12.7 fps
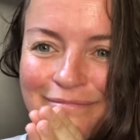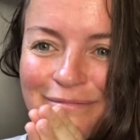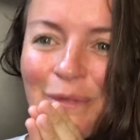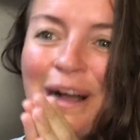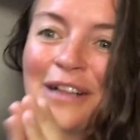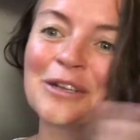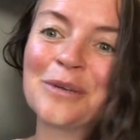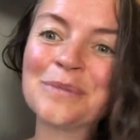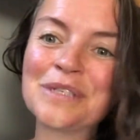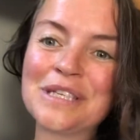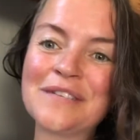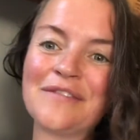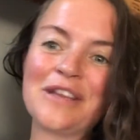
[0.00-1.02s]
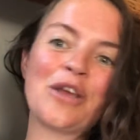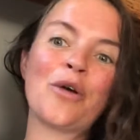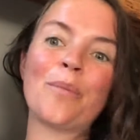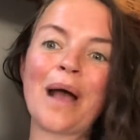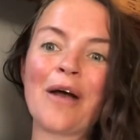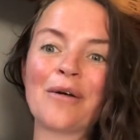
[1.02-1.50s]
Welcome to this video
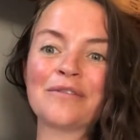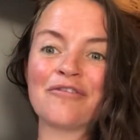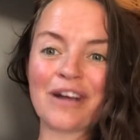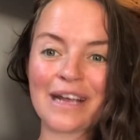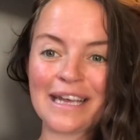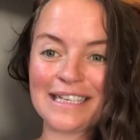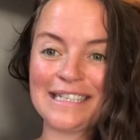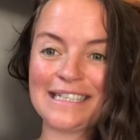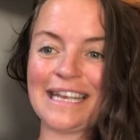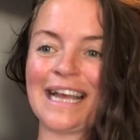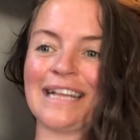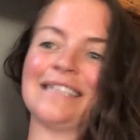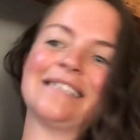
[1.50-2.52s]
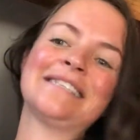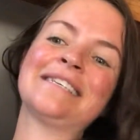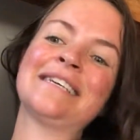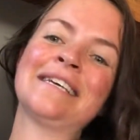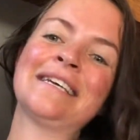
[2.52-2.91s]
about frankincense.